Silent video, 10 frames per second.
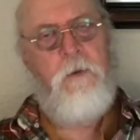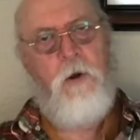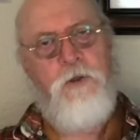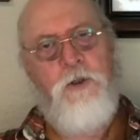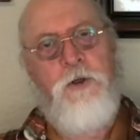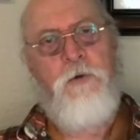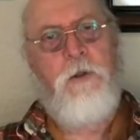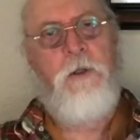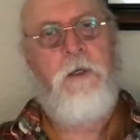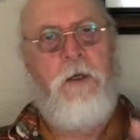
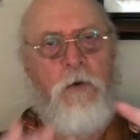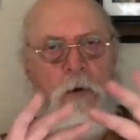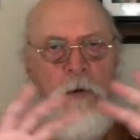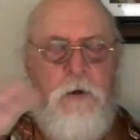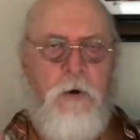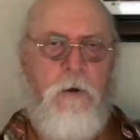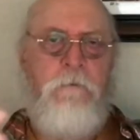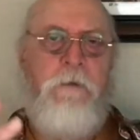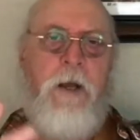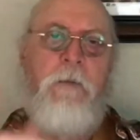longitudinally or the
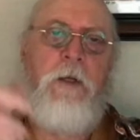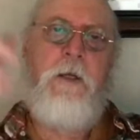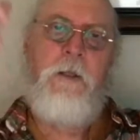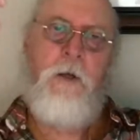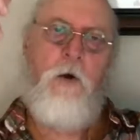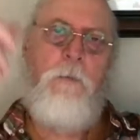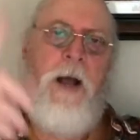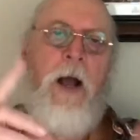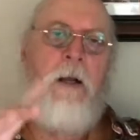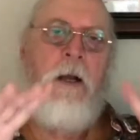current family and then go
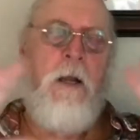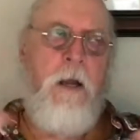back,